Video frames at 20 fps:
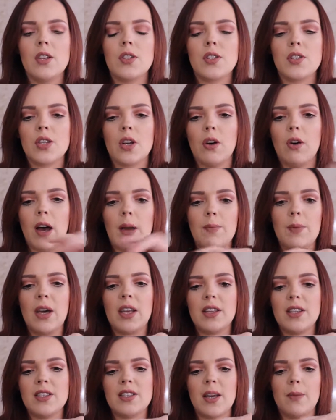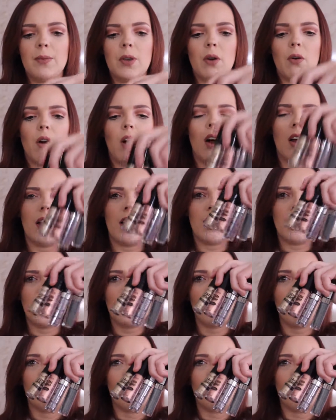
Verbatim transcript: So I picked these up. They were all, I think,